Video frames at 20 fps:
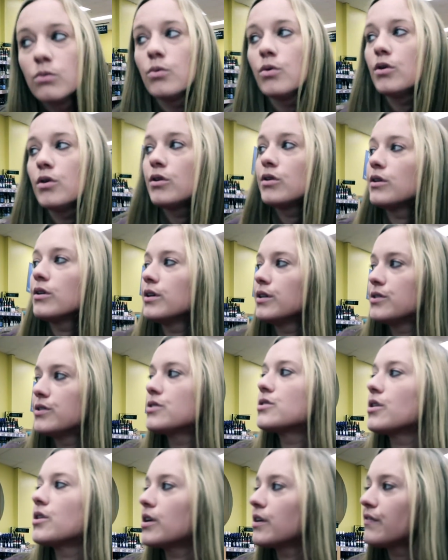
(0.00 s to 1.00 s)
Well,
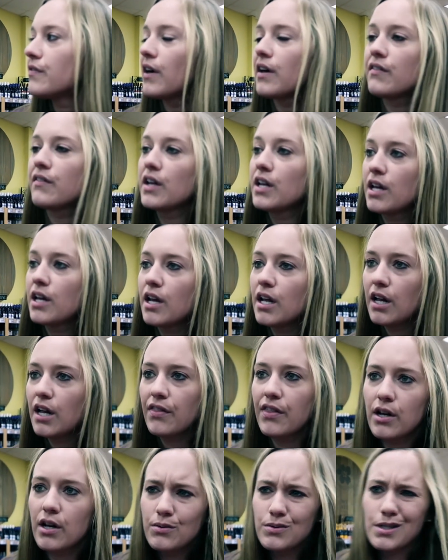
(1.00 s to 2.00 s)
it's thirty-five eighty-eight.
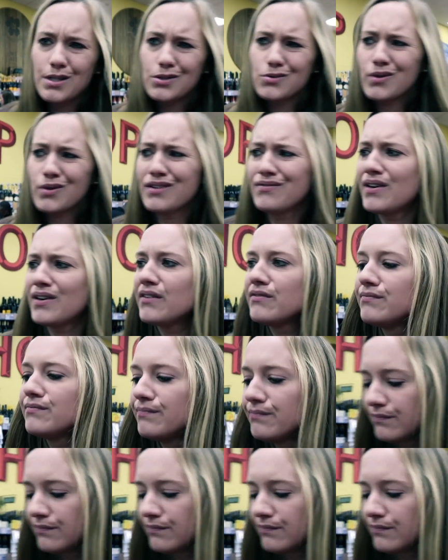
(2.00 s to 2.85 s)
I thought it was like twenty-five.